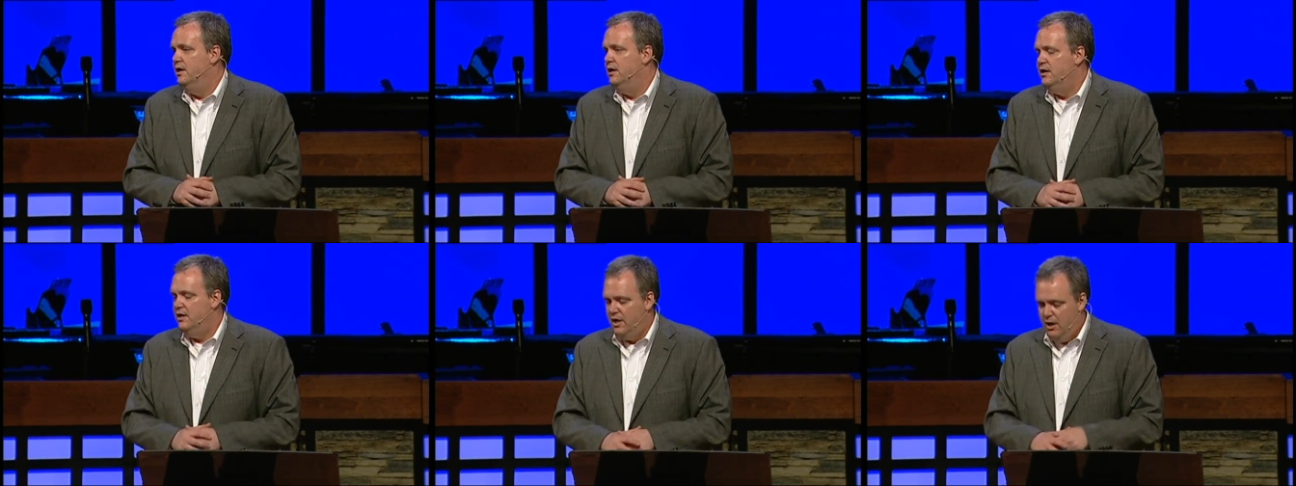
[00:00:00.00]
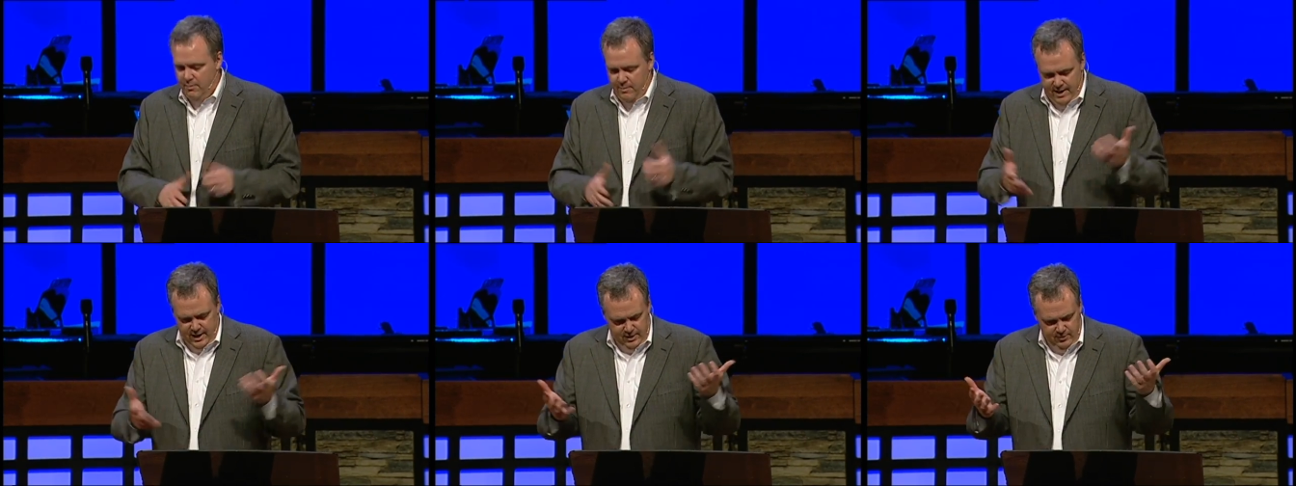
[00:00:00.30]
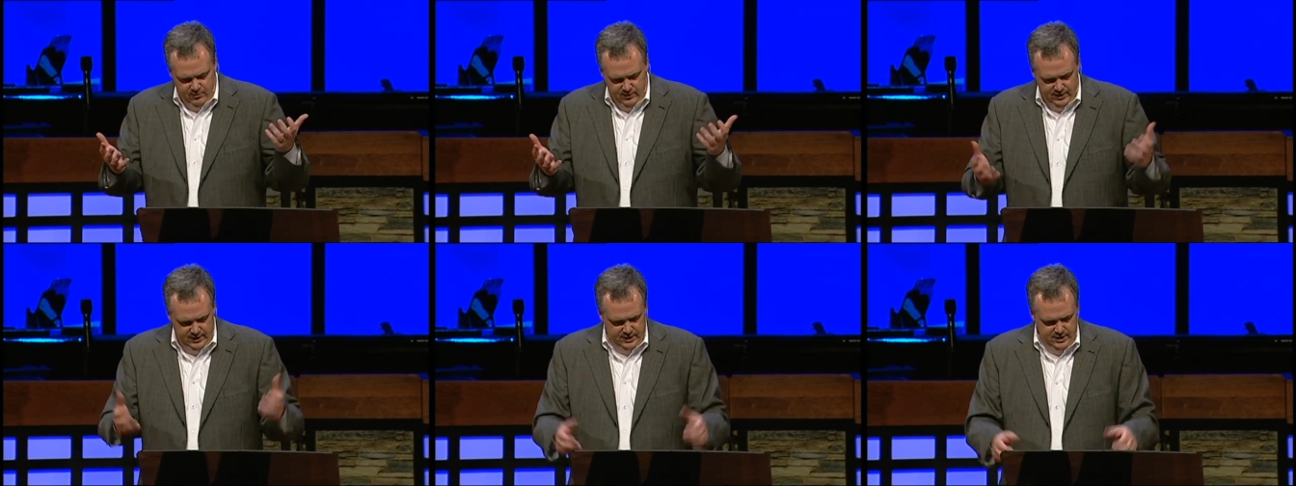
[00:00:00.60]
Nobody
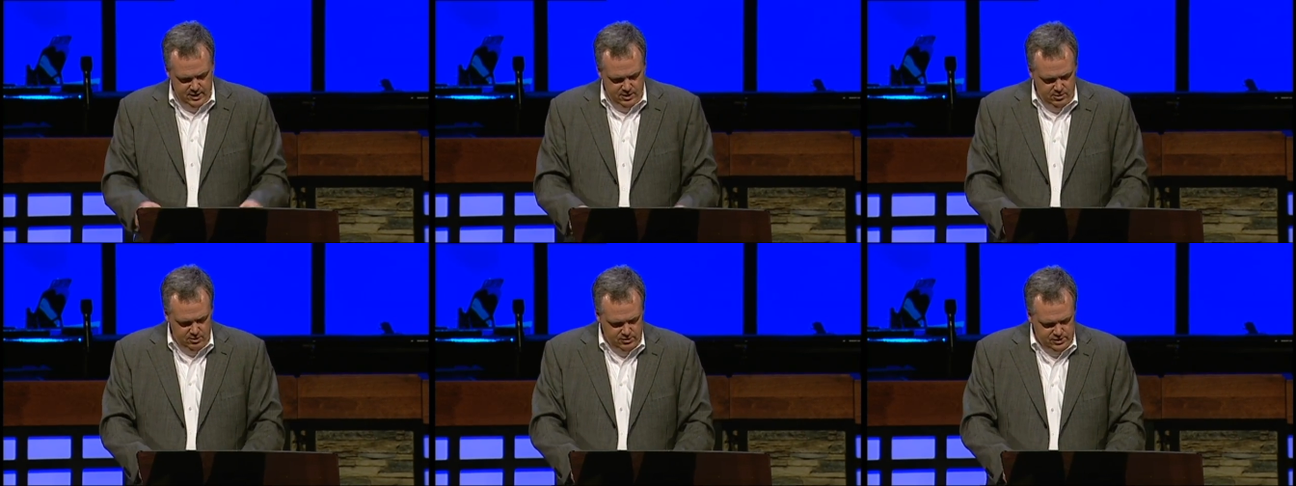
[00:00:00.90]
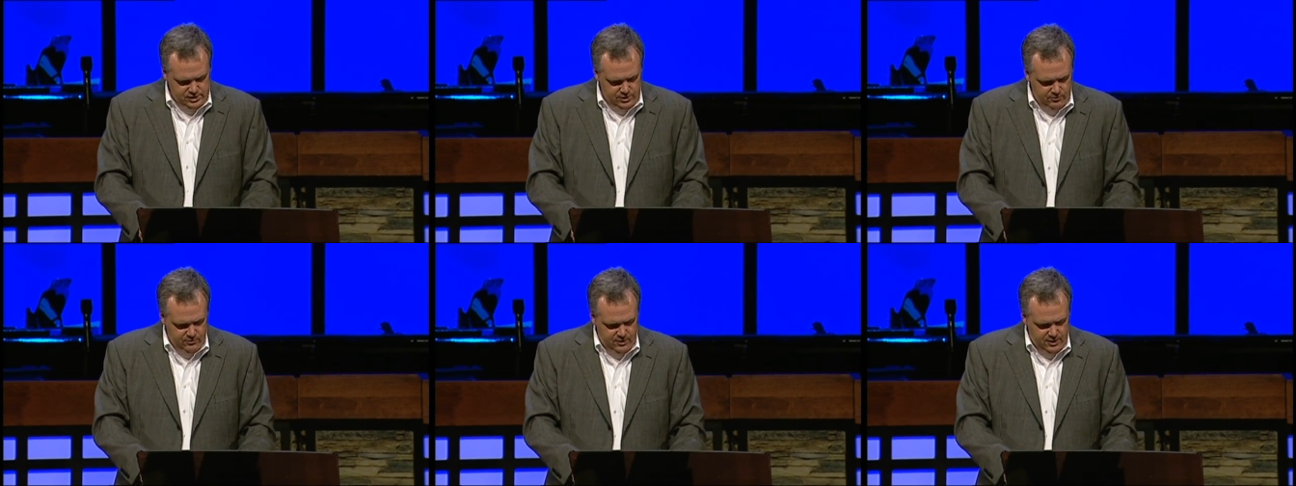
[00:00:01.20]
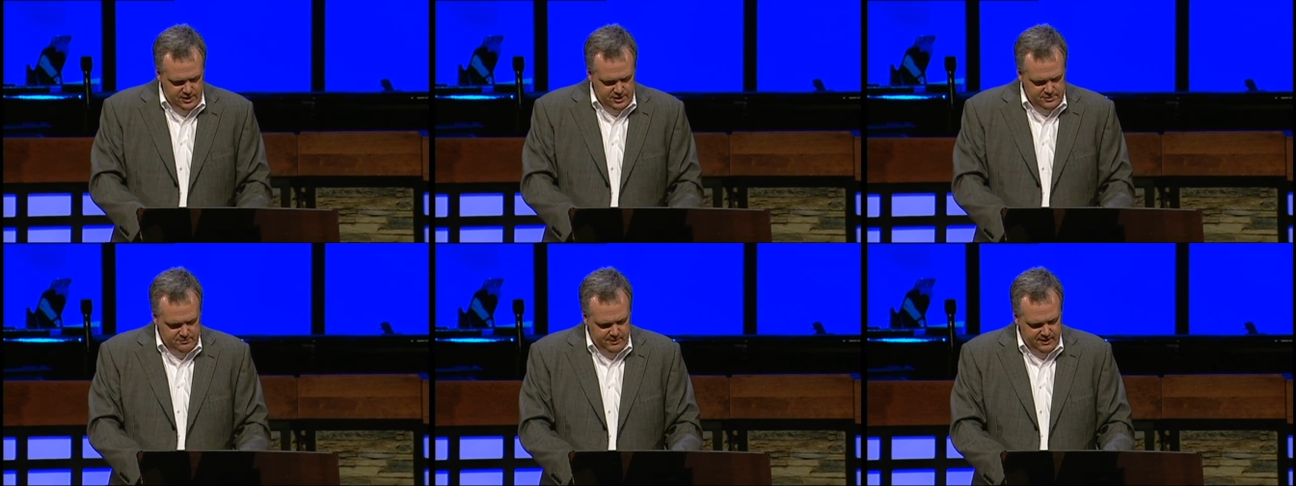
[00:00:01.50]
really knew who she
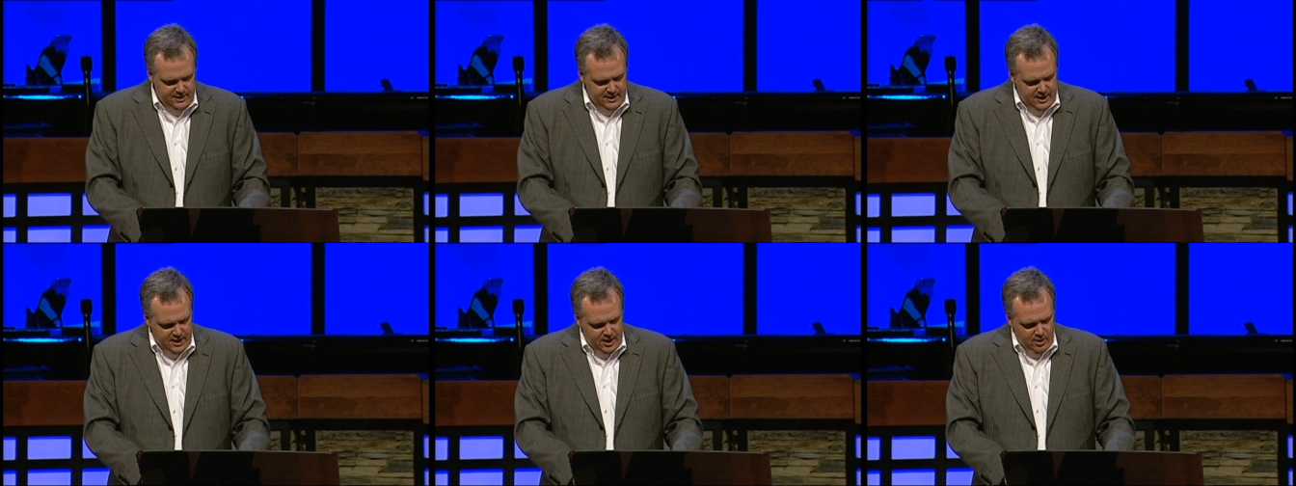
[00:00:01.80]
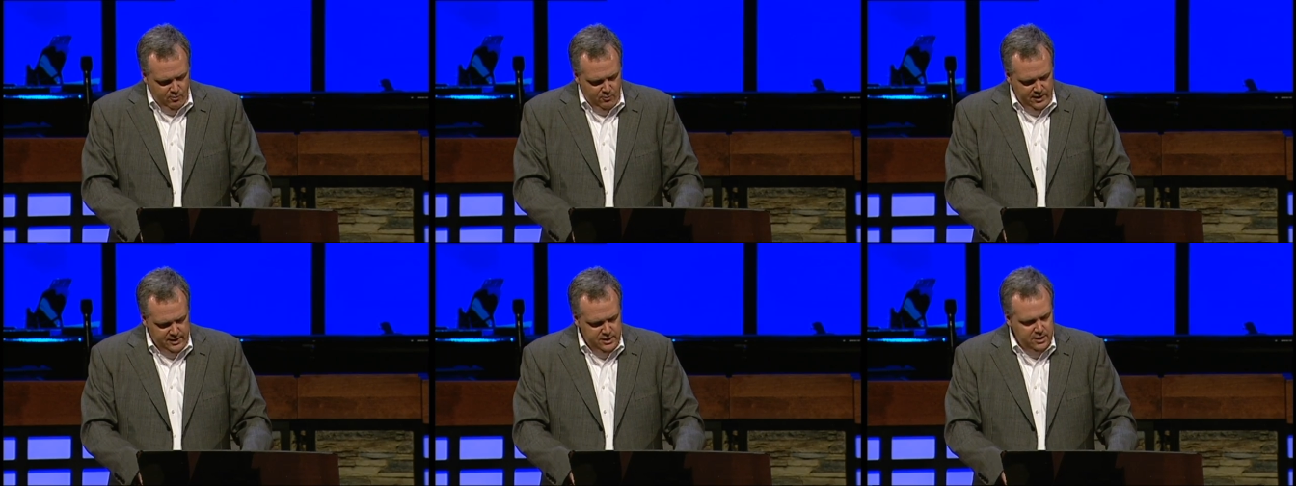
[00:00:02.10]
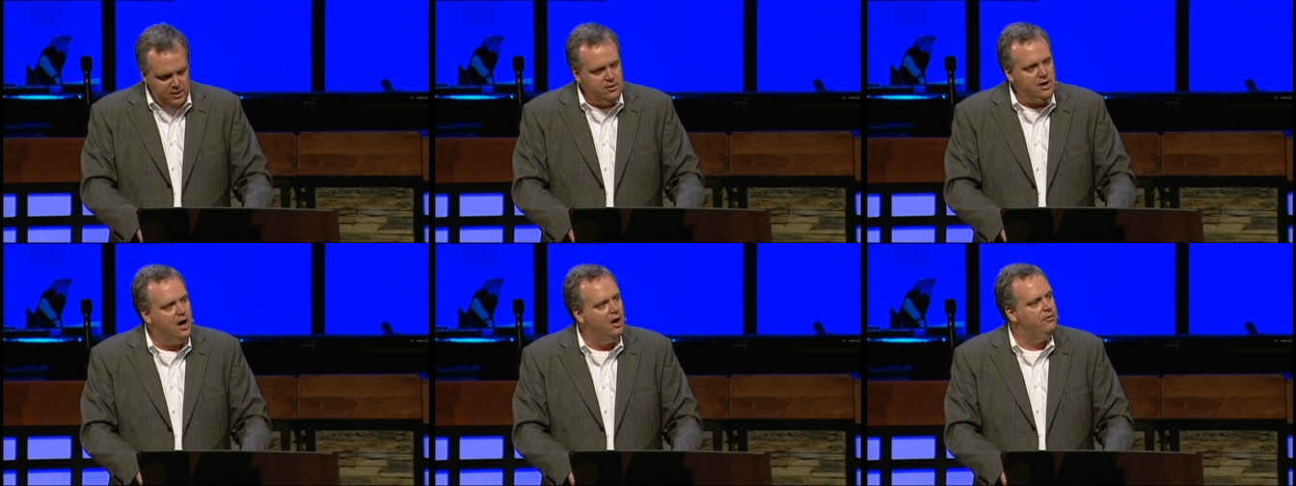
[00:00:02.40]
was. But we
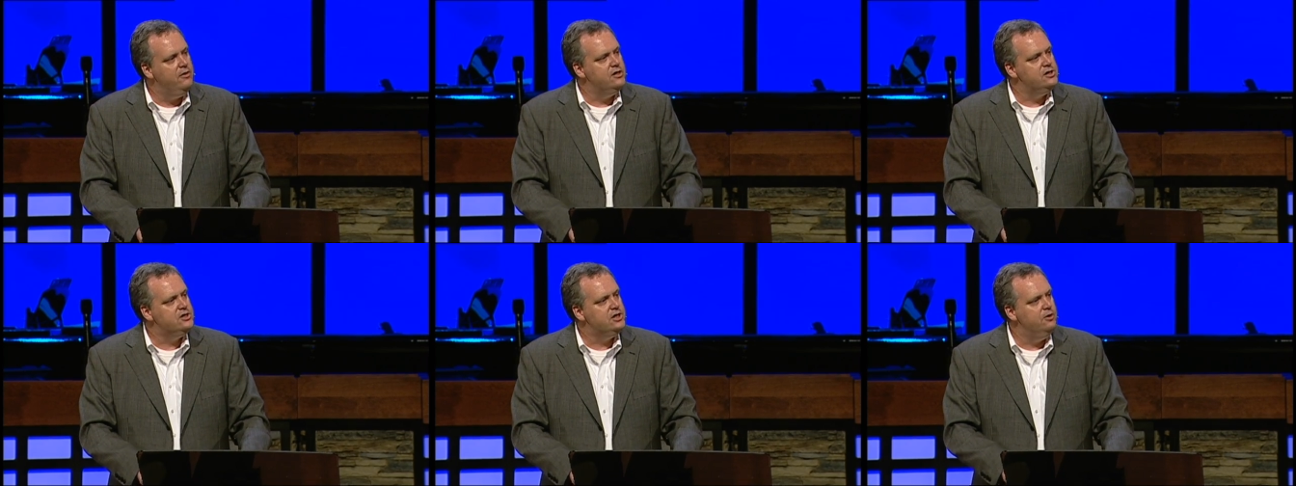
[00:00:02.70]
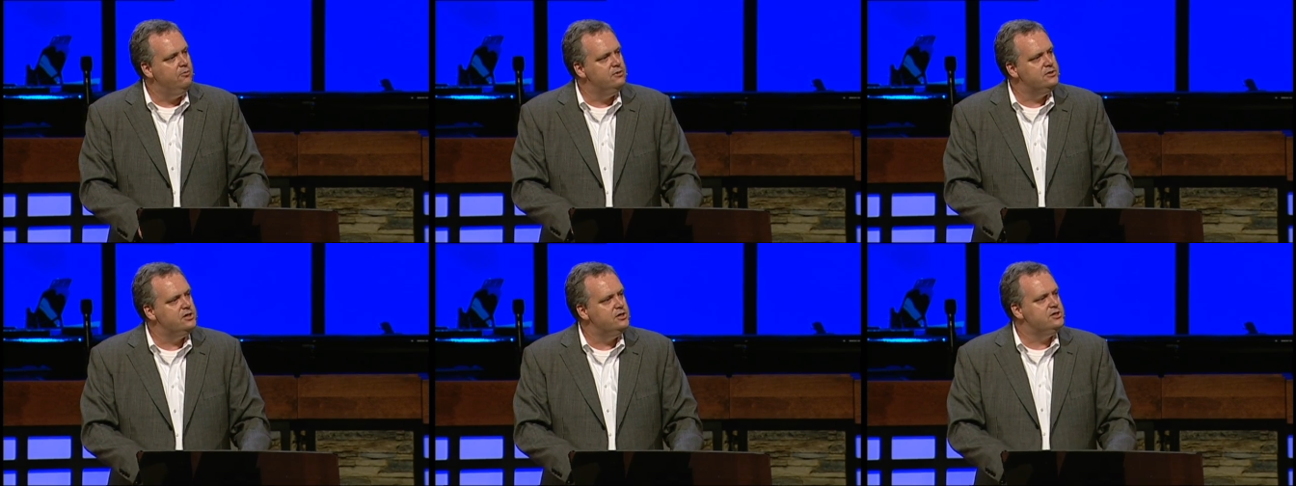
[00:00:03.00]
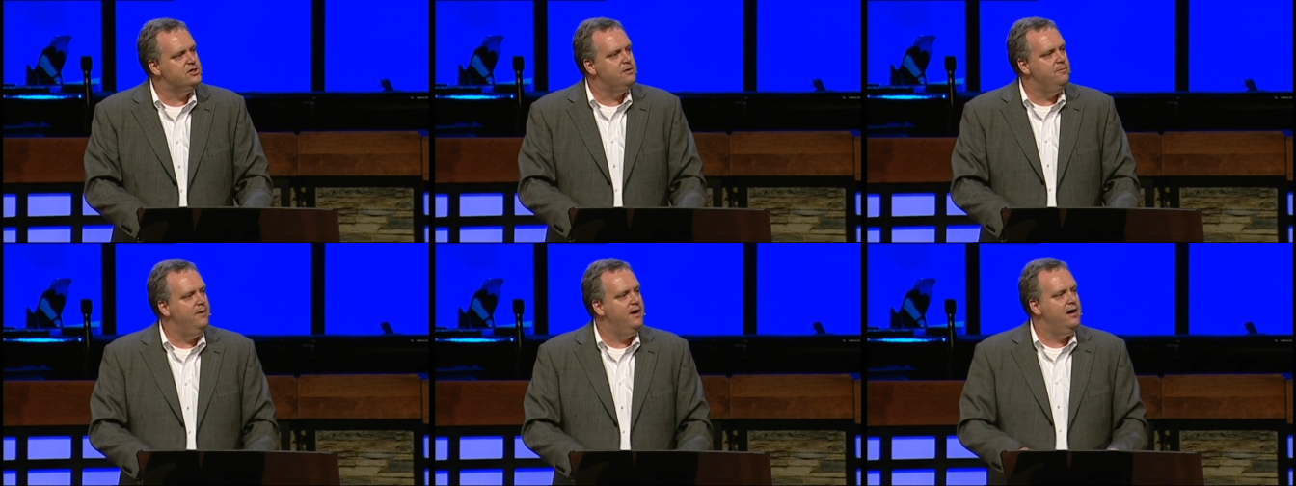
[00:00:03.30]
do know that she was a
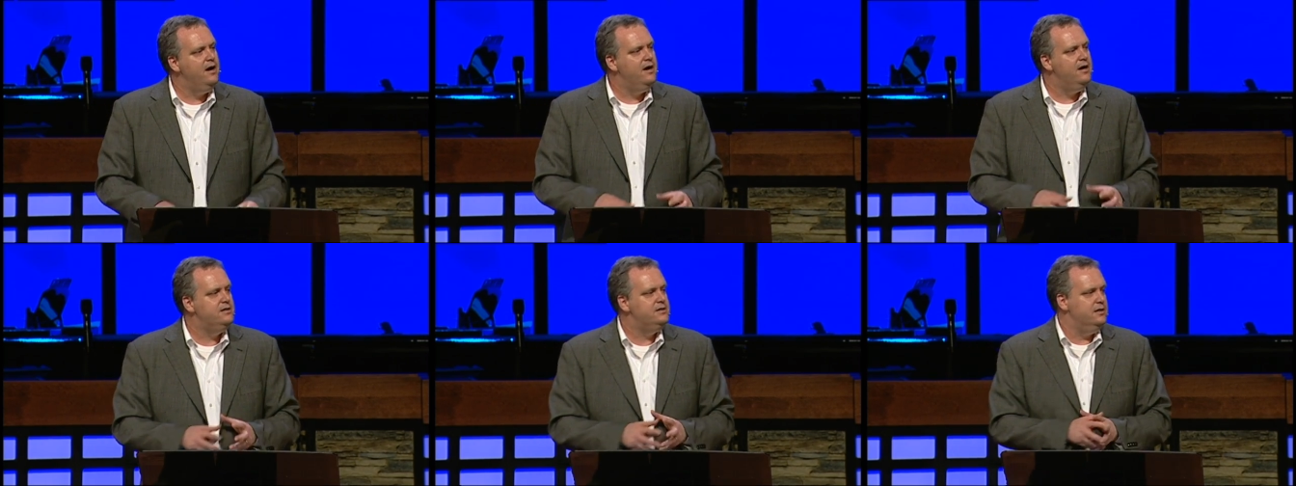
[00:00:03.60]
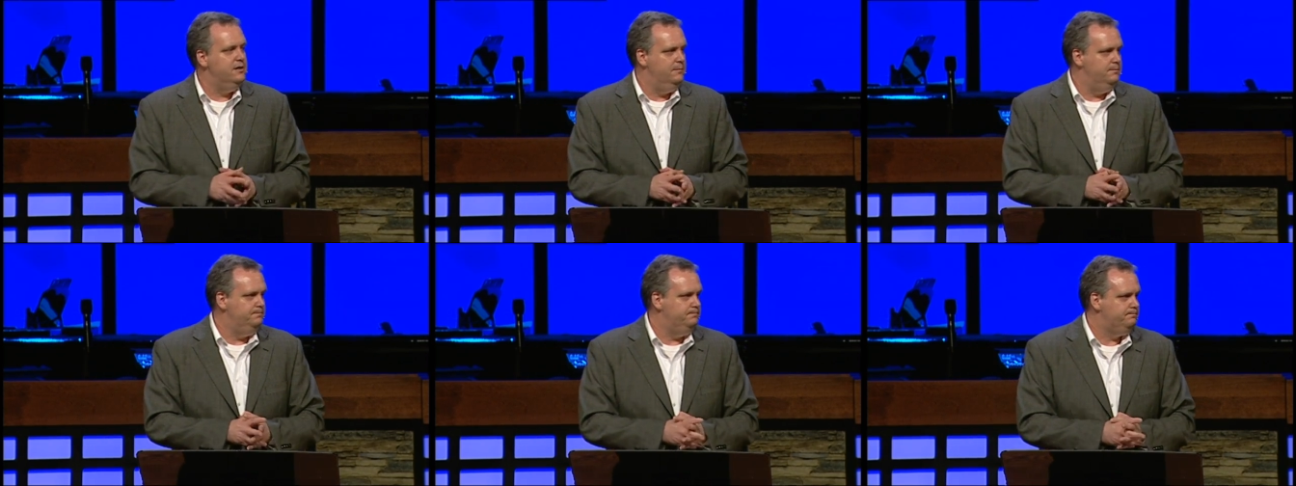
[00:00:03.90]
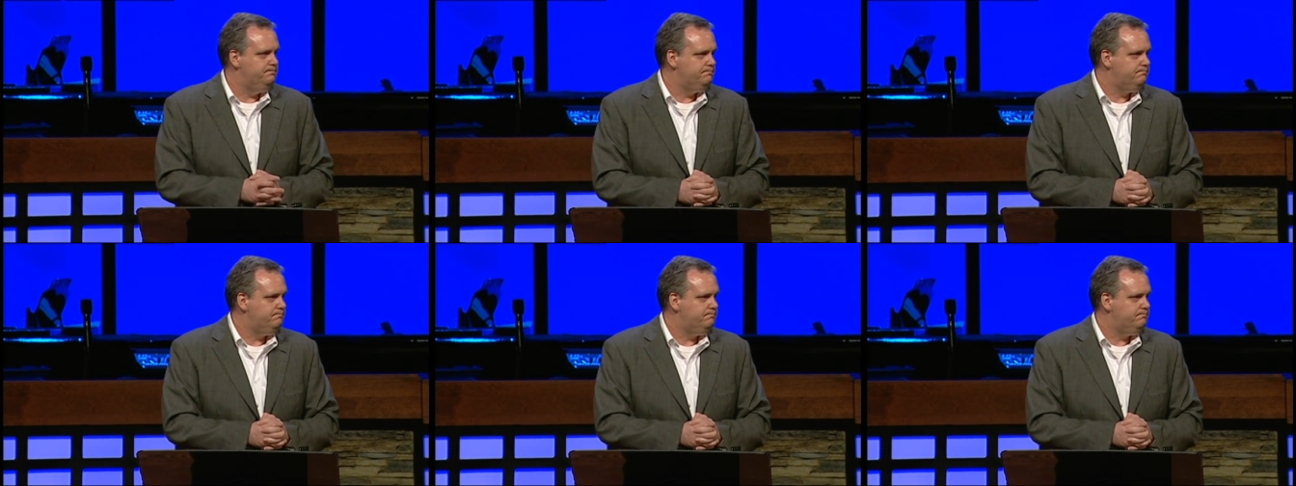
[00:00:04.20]
Samaritan.